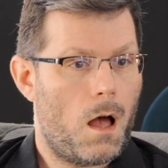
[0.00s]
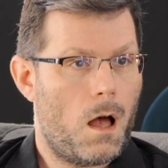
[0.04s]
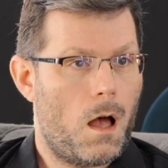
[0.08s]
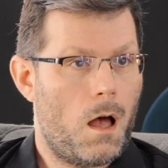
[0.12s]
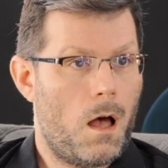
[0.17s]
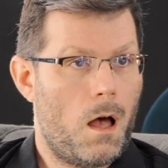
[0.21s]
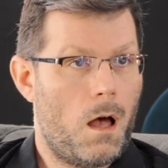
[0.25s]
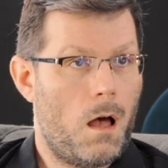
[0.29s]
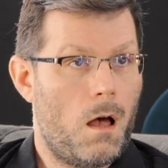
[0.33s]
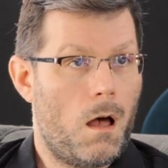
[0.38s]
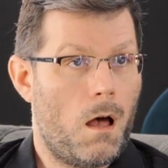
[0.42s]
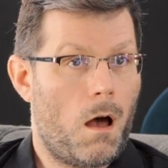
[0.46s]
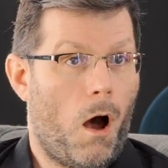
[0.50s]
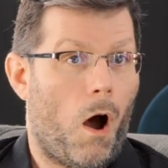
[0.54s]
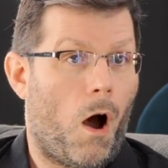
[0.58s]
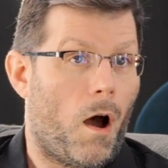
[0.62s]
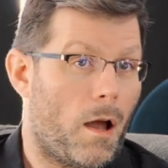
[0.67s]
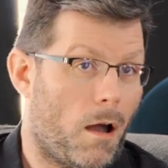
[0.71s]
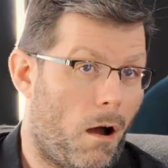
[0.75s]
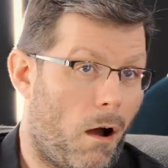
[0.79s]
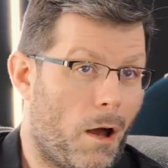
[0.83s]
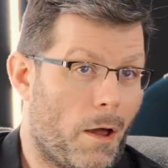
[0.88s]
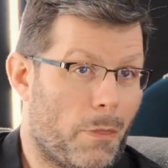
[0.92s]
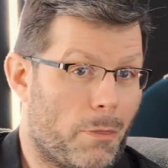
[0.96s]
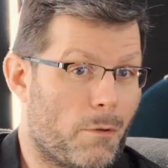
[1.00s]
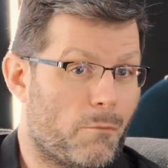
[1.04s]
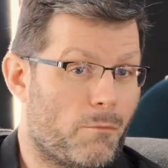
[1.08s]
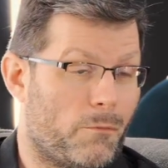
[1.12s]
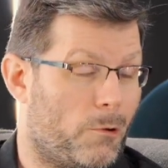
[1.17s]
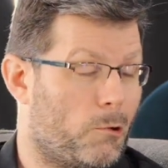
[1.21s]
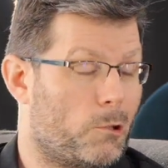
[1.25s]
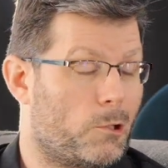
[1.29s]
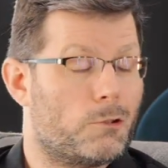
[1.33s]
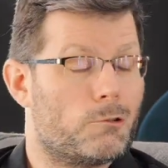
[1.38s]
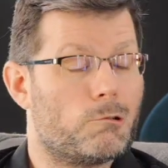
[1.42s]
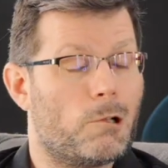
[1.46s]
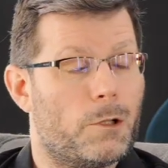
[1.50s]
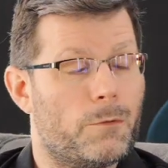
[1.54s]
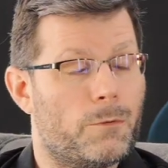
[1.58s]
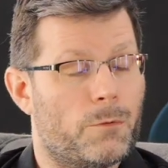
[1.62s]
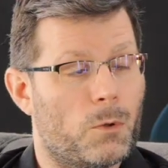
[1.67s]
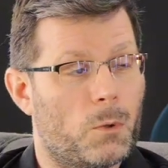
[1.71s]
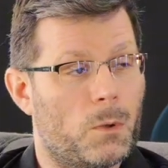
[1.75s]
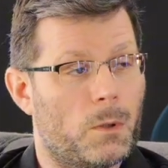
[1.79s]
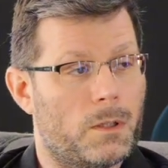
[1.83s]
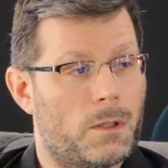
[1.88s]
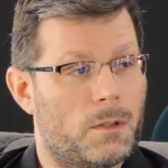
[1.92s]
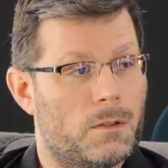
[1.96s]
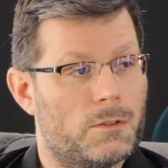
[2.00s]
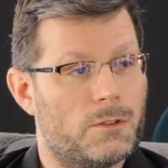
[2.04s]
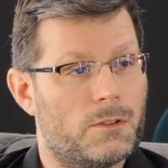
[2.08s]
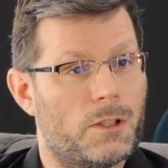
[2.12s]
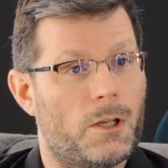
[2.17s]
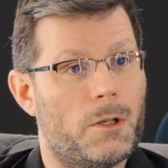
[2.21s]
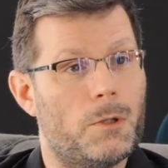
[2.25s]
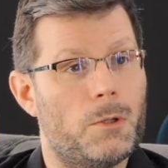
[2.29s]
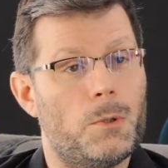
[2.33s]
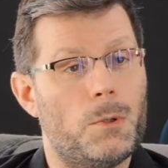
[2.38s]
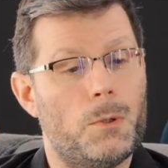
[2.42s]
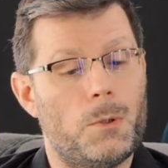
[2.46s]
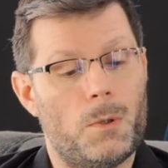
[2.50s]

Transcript: I think very straightforward. So